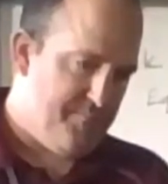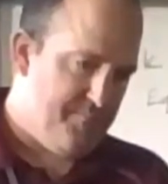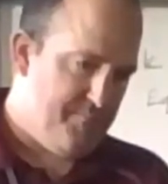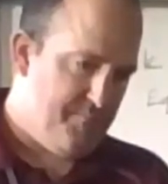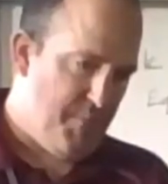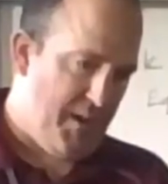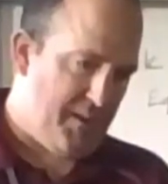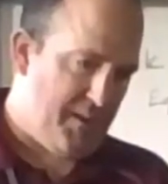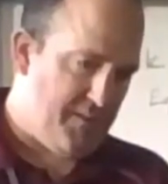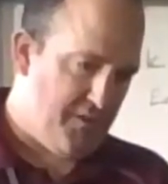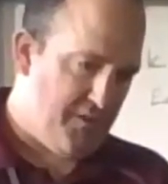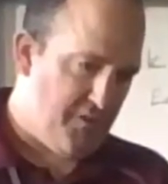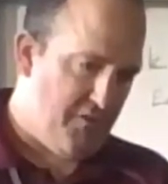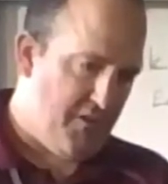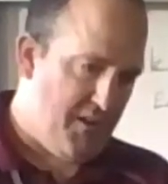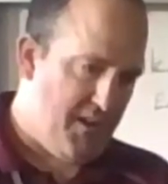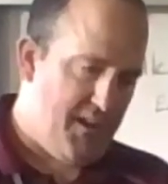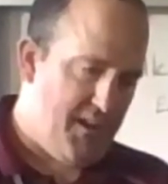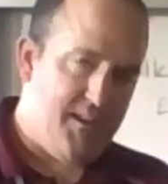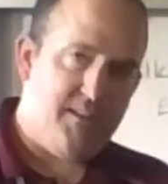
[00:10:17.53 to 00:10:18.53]
Back to
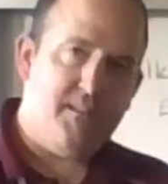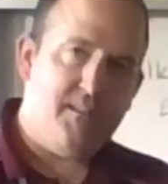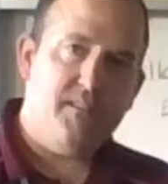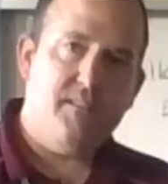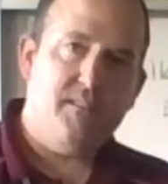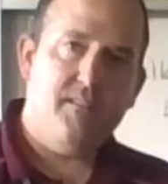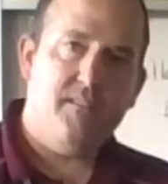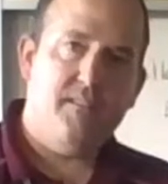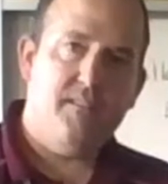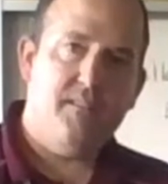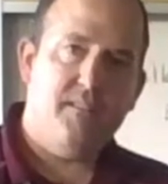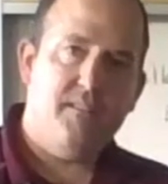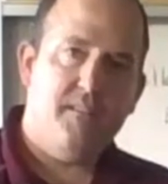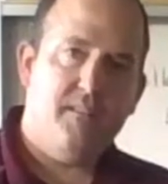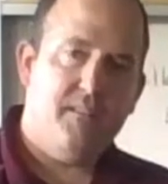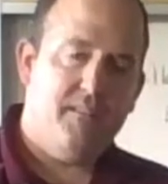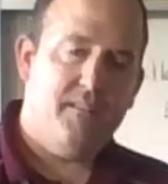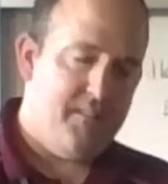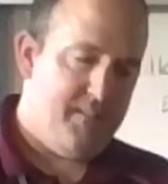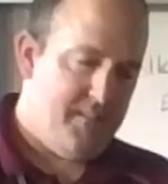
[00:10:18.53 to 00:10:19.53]
green.
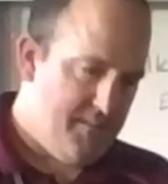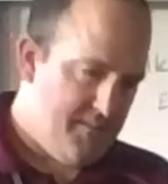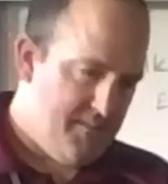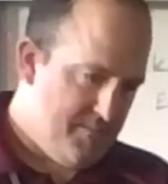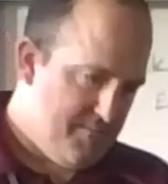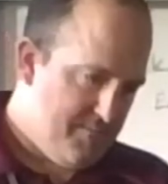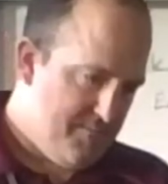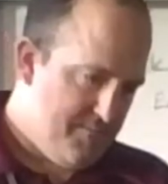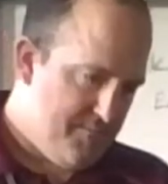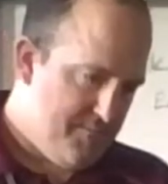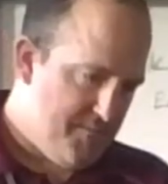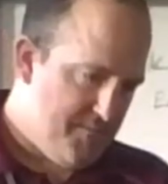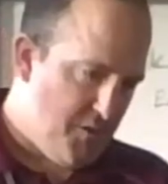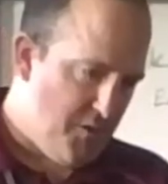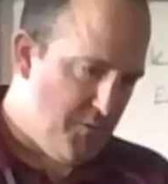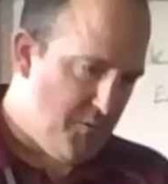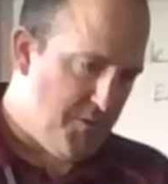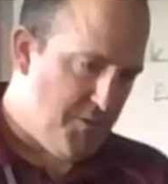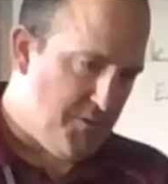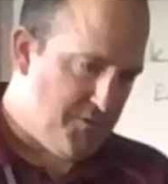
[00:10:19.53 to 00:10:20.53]

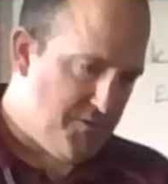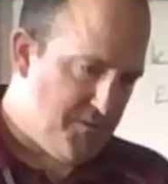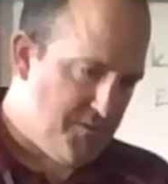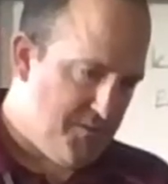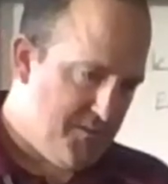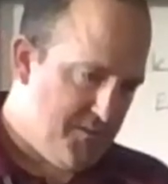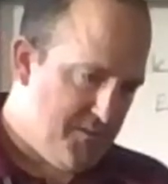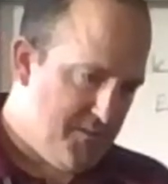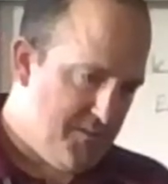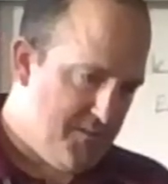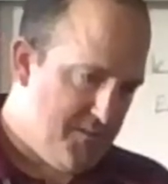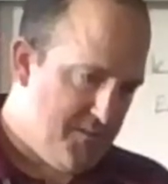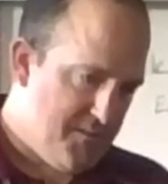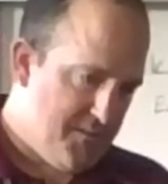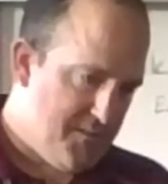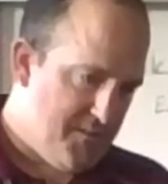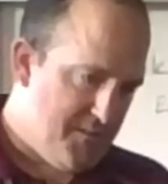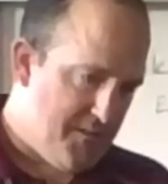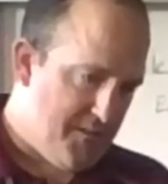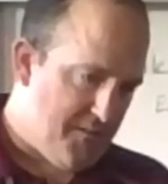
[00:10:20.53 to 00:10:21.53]
Almost.
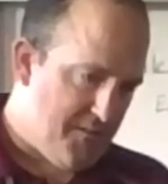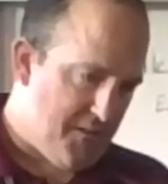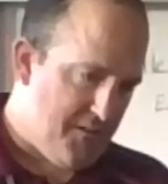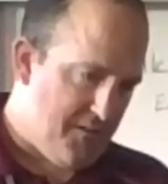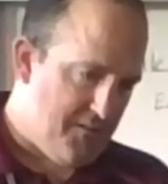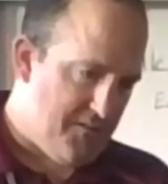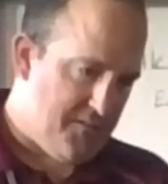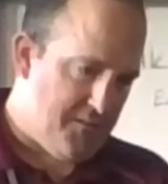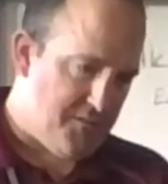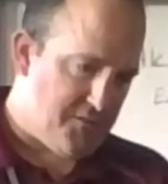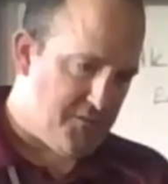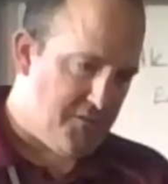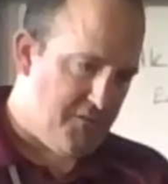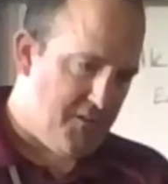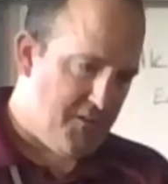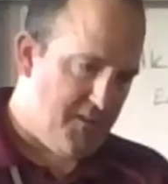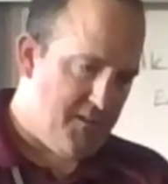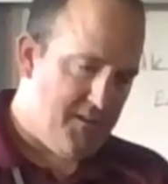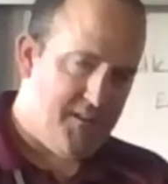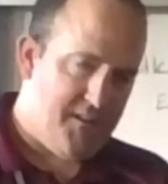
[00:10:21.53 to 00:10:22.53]
There we go. There's
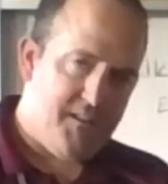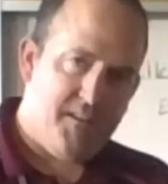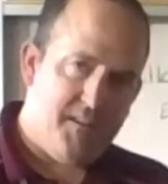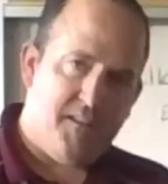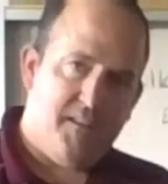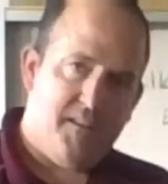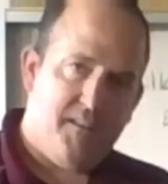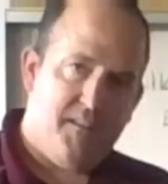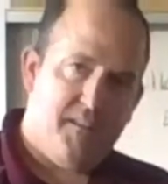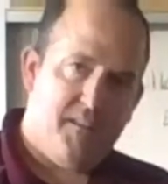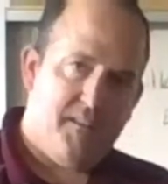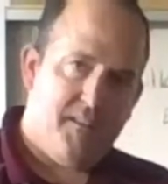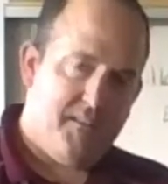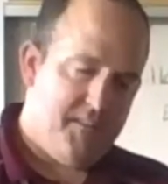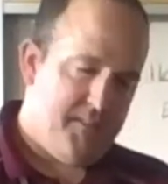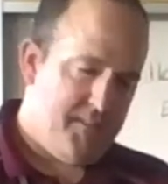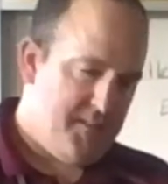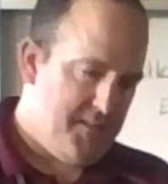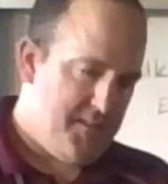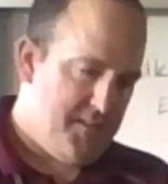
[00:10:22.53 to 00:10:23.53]
green.
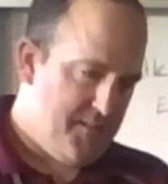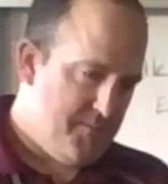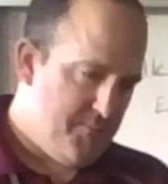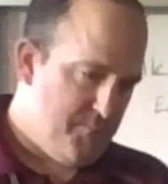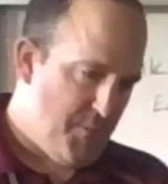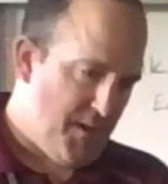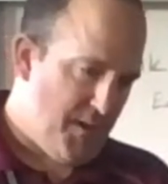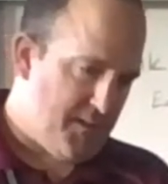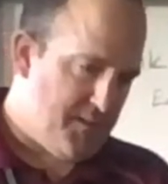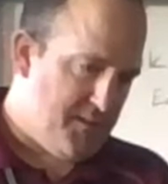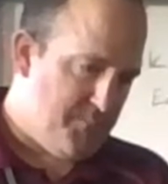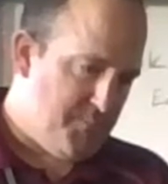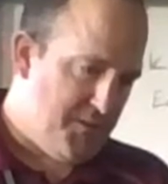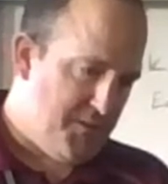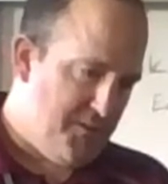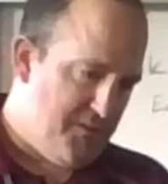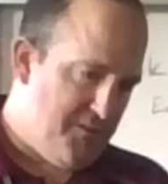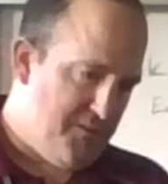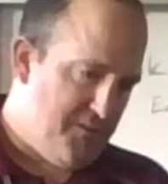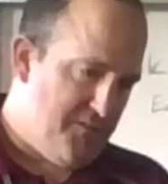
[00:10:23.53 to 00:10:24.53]
Back to
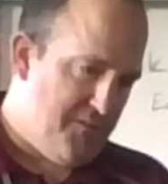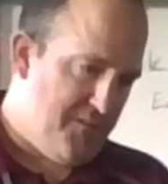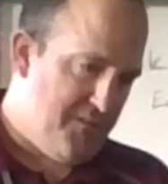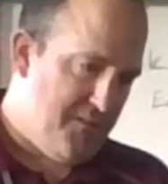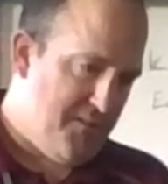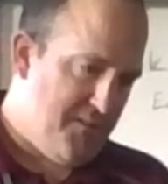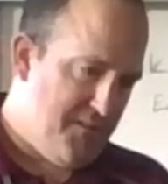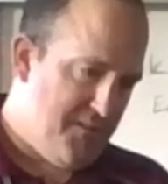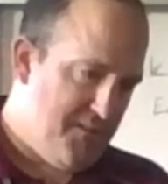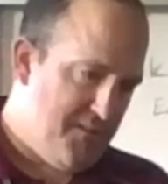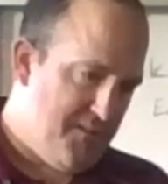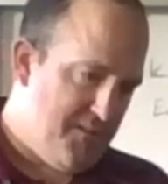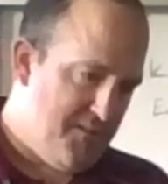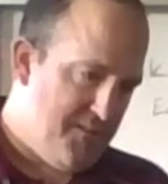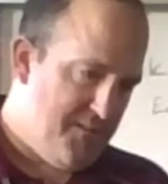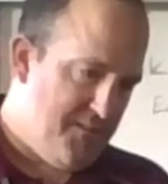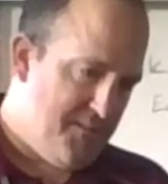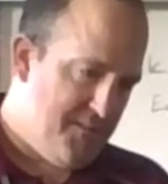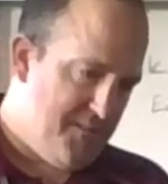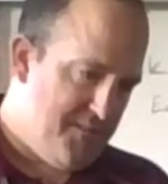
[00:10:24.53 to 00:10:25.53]
blue.
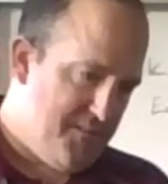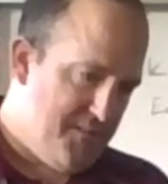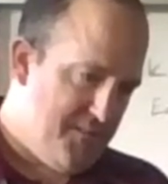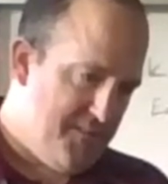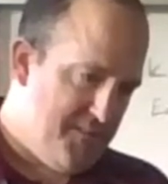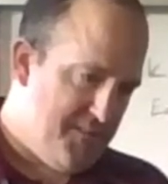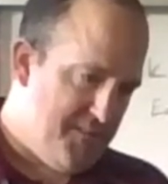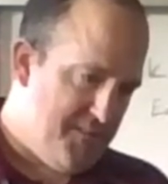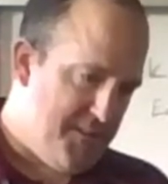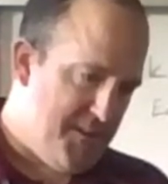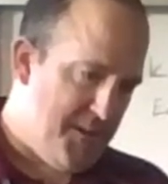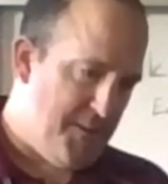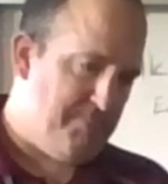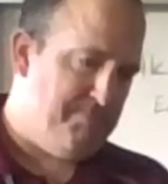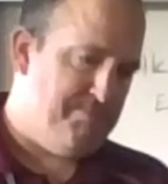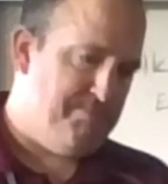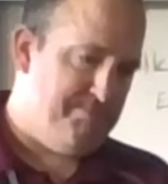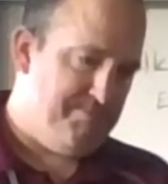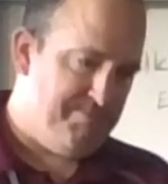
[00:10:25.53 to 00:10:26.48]
Yep.